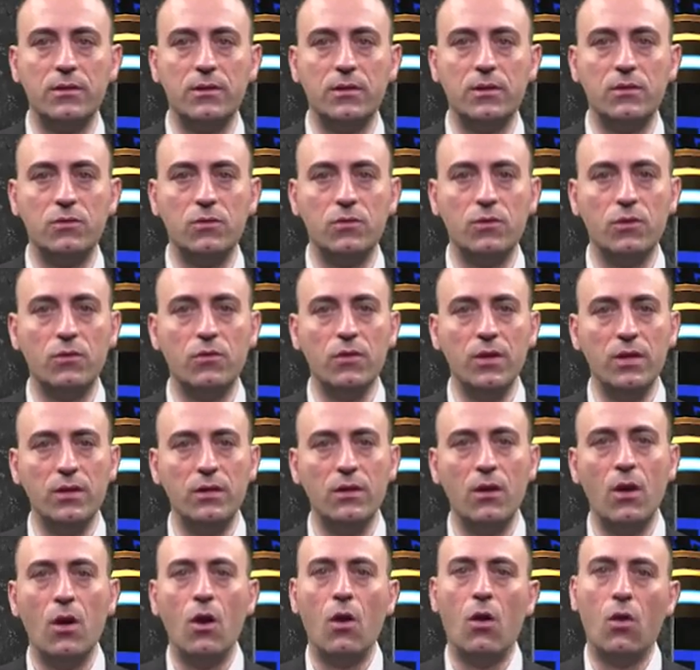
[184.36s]
to the
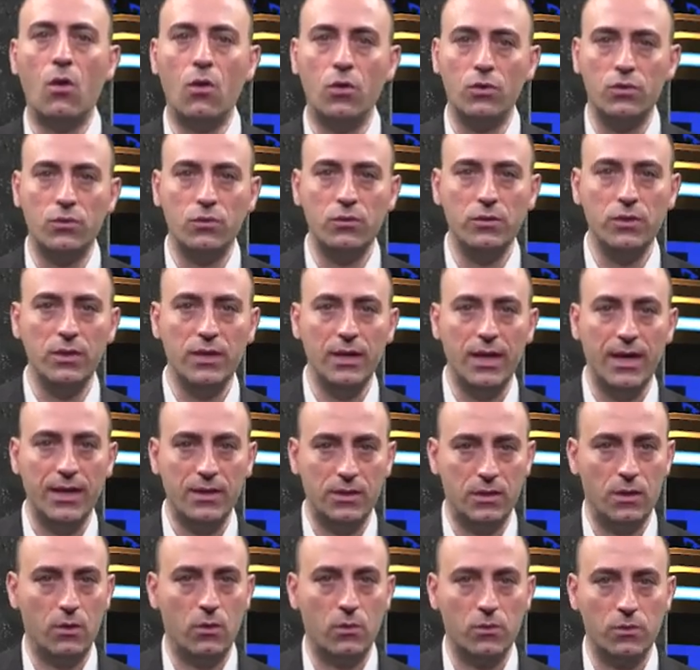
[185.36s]
grid or to the
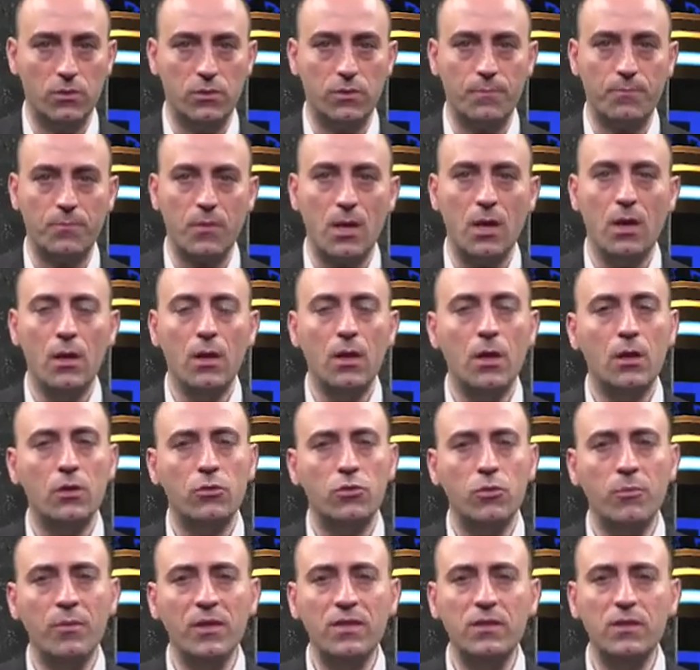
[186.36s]
AC loads.
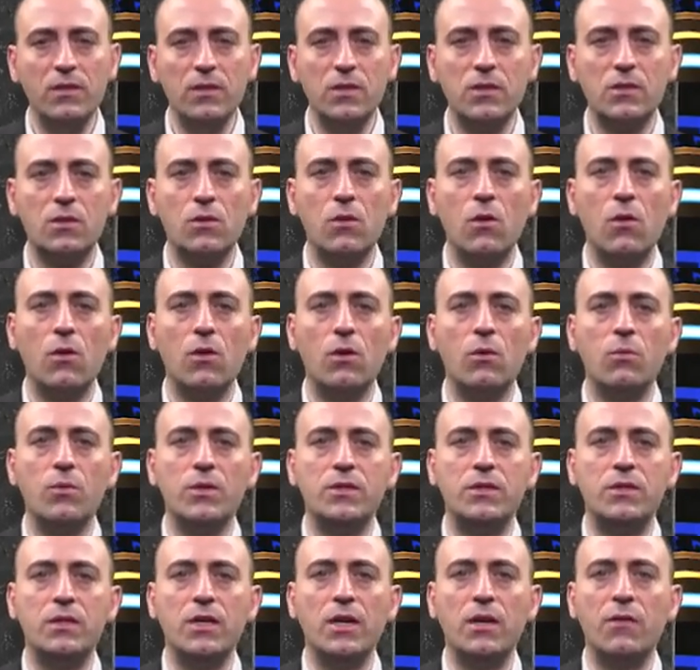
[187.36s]
To meet this goal,
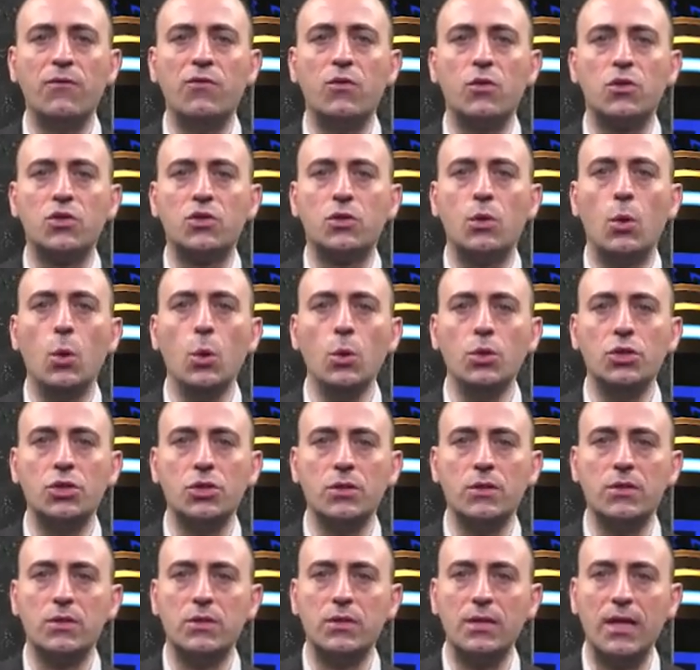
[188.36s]
we seek for
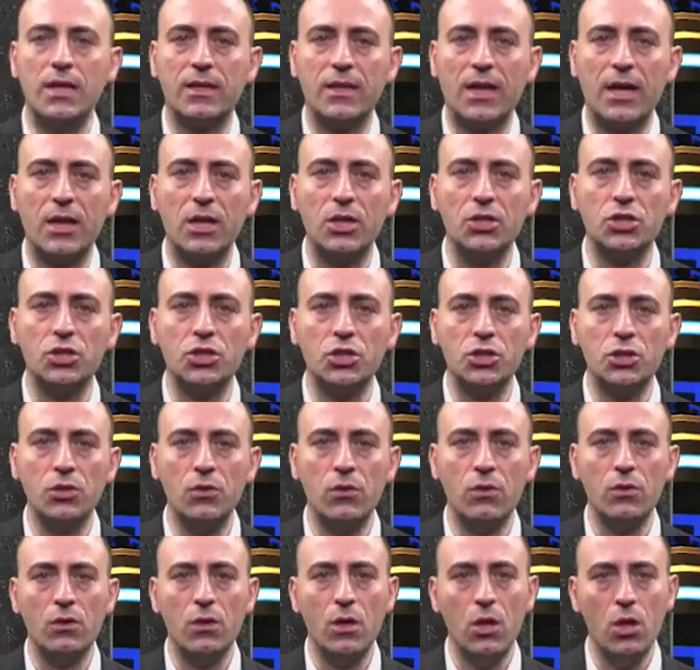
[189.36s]
solutions that can
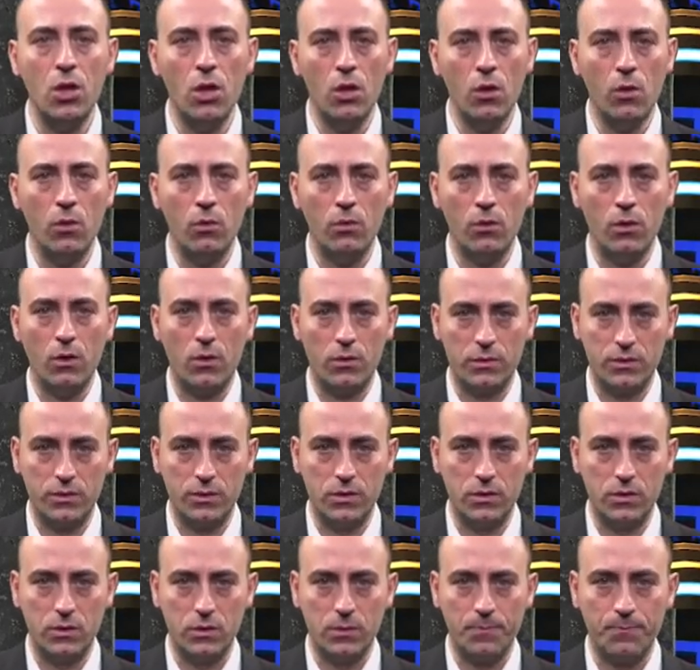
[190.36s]
ensure low
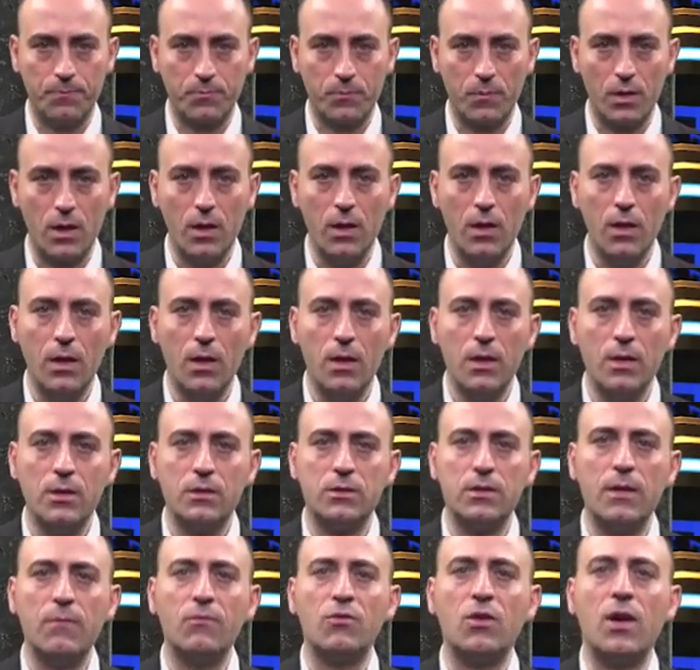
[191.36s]
losses.
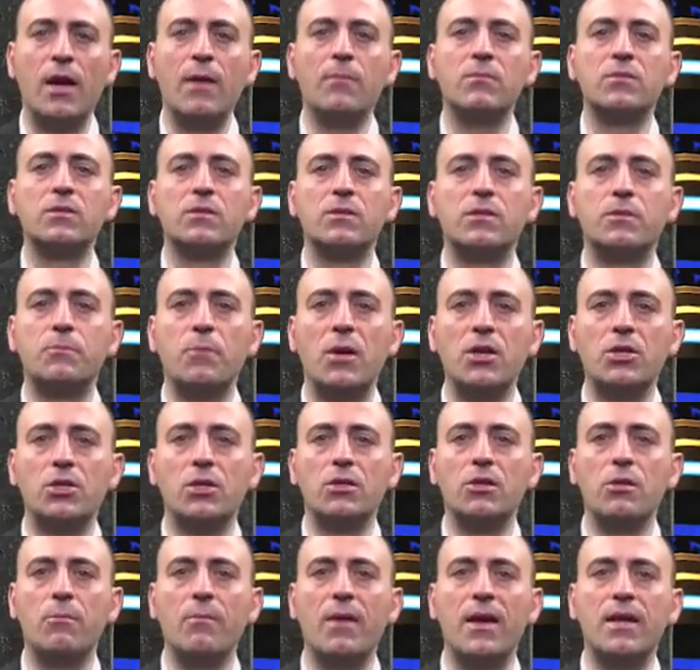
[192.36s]
Sometimes
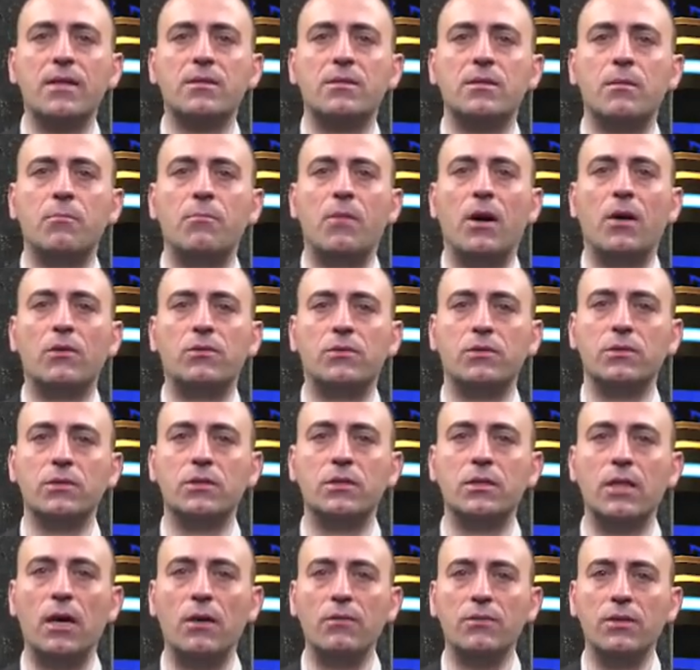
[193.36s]
special demands about
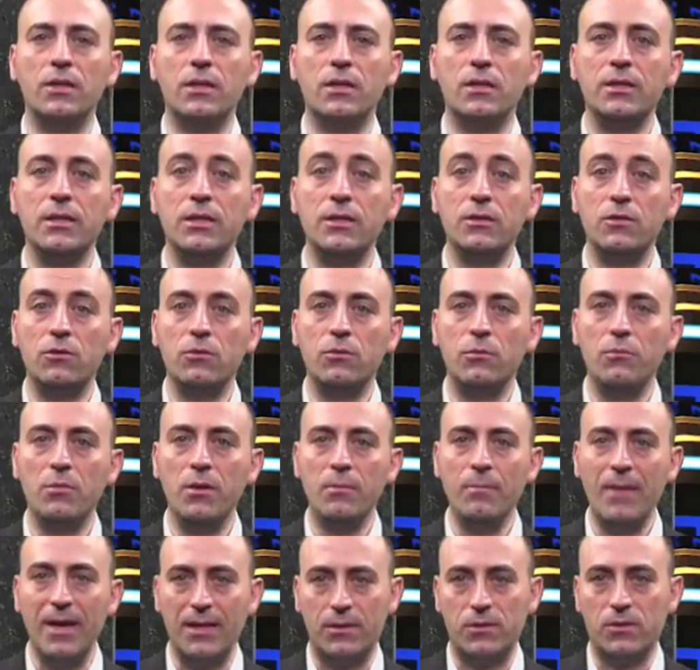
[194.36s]
grounding need to
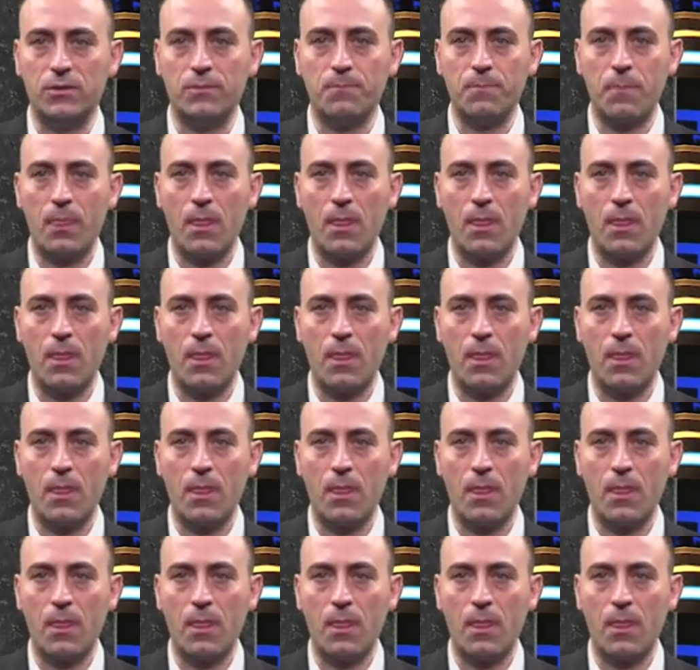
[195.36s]
be met.